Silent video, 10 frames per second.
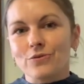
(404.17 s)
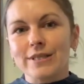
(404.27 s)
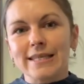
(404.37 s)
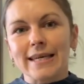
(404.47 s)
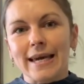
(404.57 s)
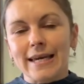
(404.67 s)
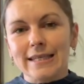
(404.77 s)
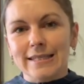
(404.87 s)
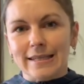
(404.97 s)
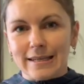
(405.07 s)

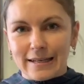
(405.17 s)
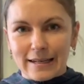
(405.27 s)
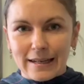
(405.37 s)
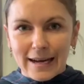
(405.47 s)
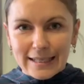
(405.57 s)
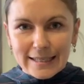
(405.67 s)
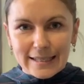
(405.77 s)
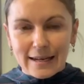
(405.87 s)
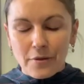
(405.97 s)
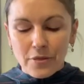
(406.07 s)
48 in
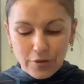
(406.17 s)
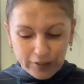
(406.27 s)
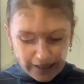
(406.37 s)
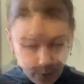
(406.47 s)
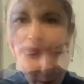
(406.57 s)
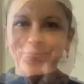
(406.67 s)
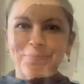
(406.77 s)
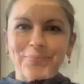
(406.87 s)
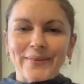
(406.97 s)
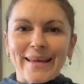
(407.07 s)
1931.